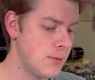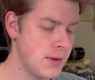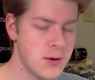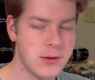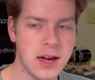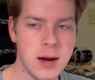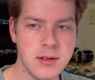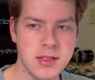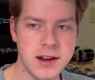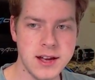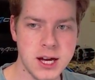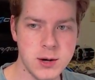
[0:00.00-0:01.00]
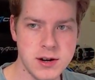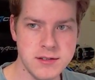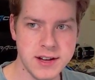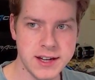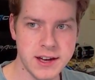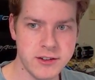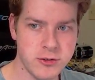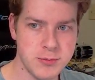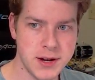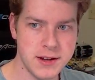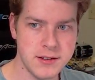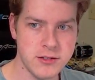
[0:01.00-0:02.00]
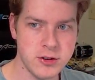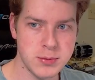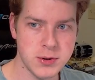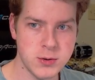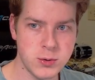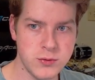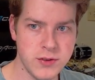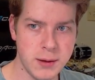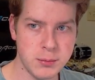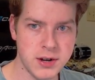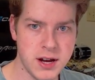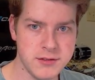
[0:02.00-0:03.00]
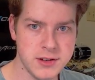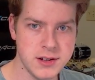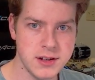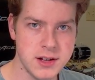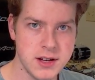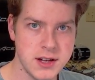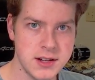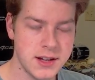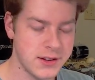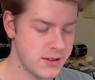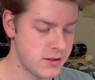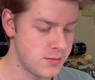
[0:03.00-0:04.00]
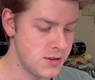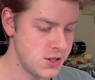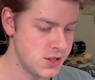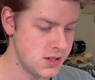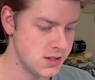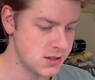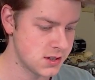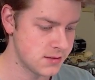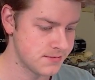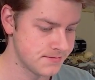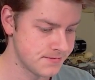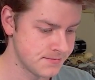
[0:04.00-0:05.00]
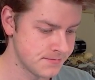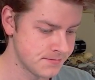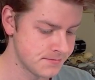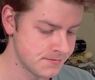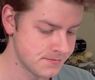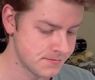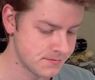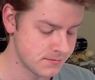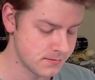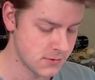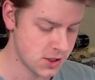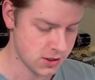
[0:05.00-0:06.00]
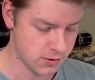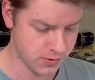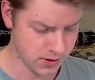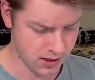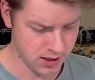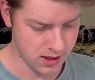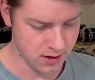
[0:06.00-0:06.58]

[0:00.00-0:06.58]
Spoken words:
be okay with letting go of, I guess, but super cool Vibrava, Delta Species. Just a really neat